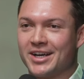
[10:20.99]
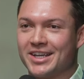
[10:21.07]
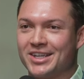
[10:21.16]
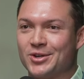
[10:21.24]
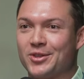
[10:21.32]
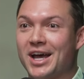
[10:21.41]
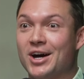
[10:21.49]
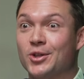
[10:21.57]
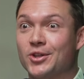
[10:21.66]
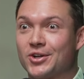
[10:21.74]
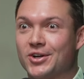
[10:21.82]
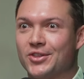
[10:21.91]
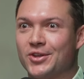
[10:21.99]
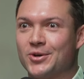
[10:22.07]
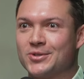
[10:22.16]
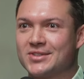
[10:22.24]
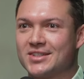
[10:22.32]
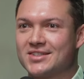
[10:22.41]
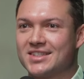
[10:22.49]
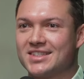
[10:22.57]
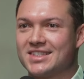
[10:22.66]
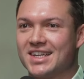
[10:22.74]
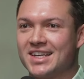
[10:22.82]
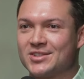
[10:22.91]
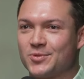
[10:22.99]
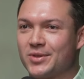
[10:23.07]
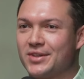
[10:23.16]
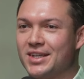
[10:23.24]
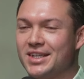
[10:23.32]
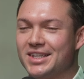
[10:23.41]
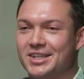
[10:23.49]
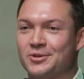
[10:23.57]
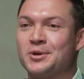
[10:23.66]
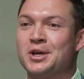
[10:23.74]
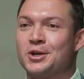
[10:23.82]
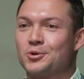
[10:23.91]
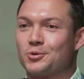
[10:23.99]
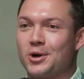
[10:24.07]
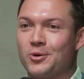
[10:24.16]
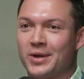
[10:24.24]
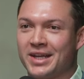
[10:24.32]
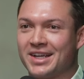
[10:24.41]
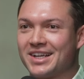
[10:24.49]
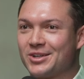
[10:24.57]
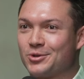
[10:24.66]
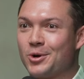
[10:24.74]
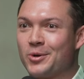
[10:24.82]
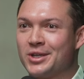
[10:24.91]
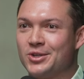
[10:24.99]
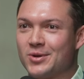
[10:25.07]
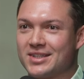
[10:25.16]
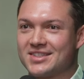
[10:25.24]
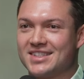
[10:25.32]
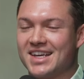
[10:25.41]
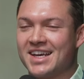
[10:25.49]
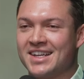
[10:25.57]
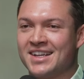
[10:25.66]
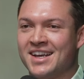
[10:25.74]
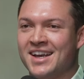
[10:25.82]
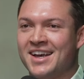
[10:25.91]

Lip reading: the outlook on those is these days with the, growing U.S. debt.